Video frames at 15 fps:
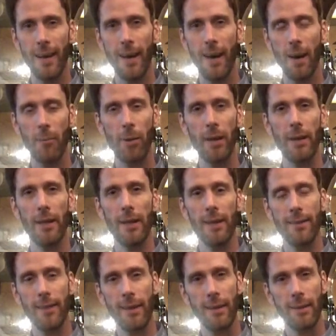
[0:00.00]

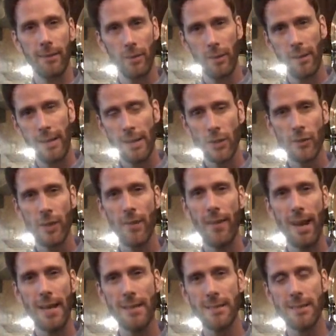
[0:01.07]
But the history of
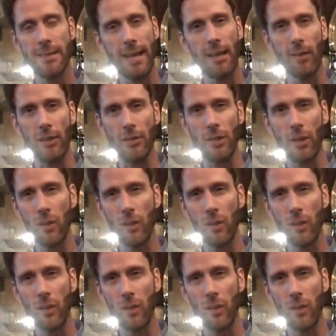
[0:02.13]
that is it's English.